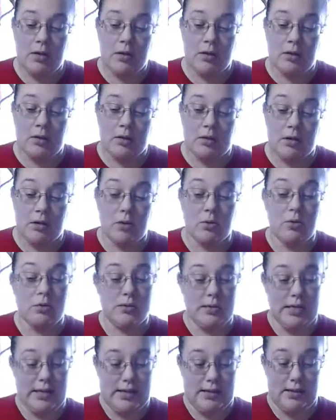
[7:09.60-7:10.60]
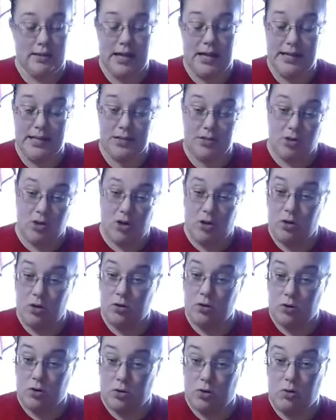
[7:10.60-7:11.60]
Those like Lysol
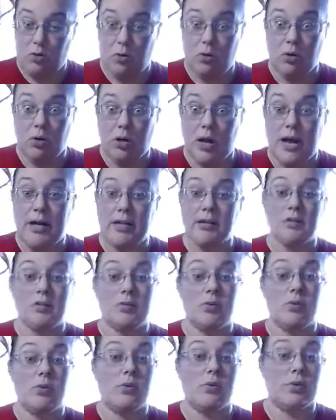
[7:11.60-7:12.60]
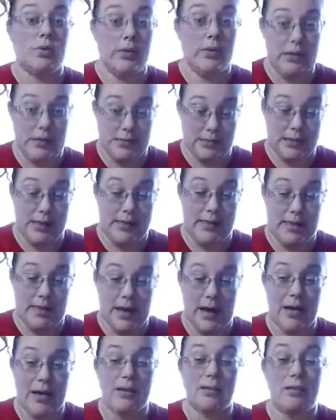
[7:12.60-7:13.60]
or Clorox or things like
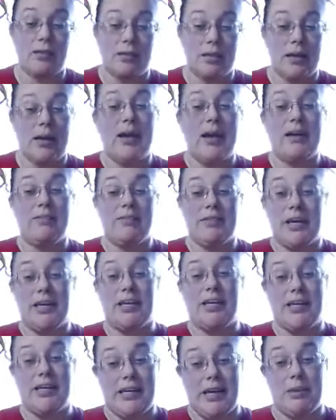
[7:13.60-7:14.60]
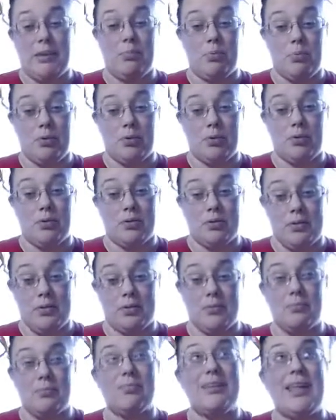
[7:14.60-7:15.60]
that have
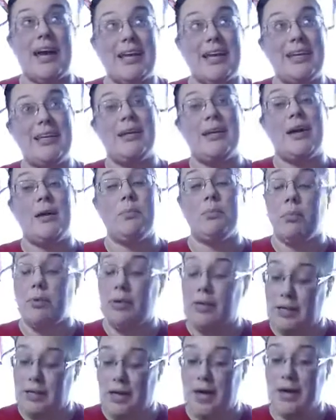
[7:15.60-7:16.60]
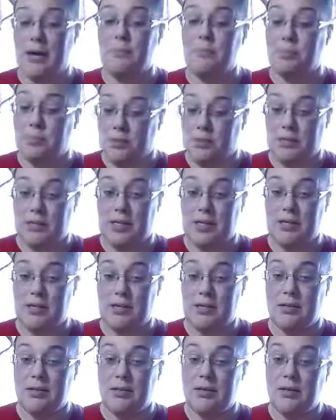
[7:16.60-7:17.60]
99.9%
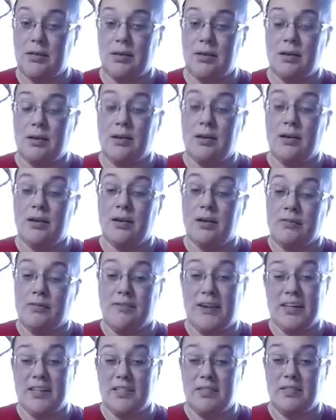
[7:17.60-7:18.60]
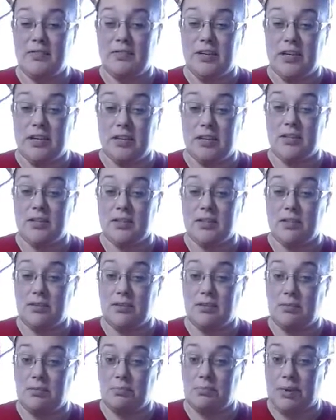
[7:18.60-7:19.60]
effective against
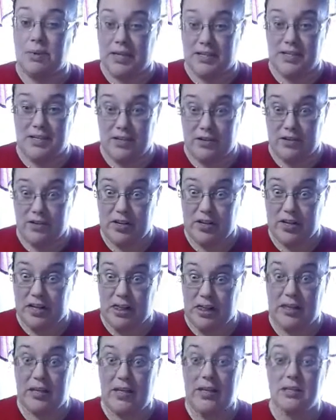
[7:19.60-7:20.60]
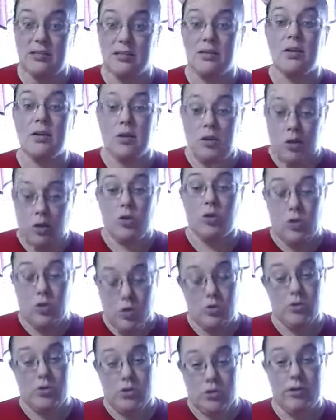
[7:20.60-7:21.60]
bacteria and things,
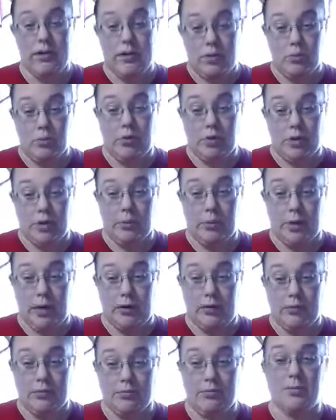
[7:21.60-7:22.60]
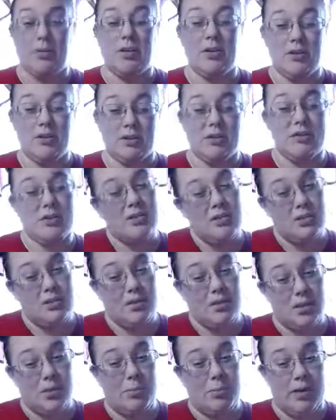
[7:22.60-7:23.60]
those clean really well. There's still a
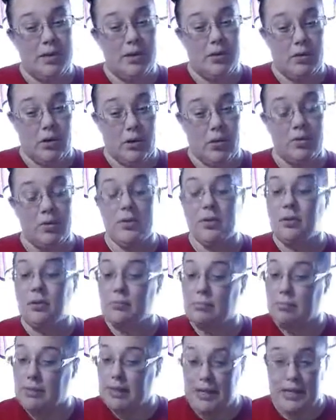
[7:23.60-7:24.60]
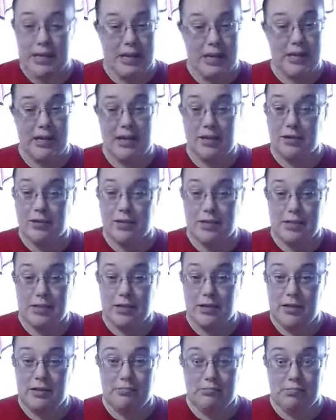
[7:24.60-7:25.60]
little bit of growth. They can't
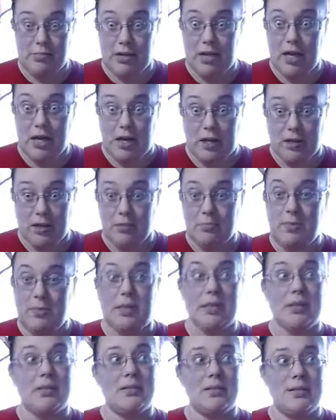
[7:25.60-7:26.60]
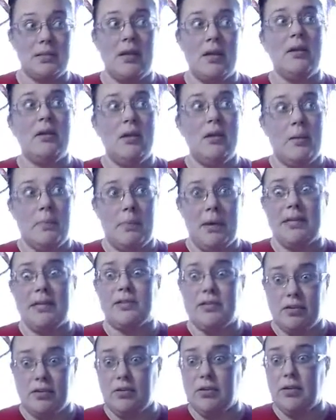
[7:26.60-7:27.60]
guarantee none because
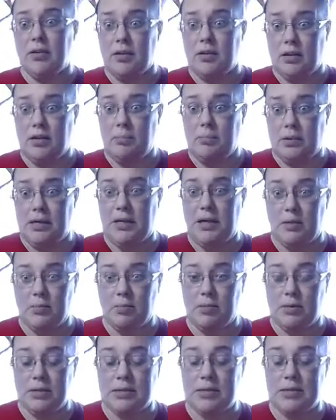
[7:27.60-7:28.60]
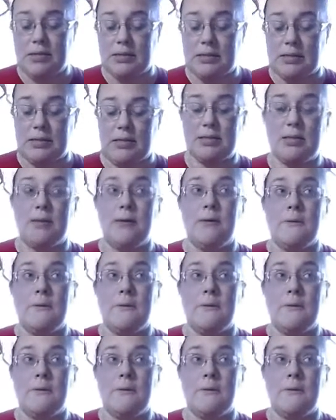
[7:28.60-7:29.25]
bacteria become resistant.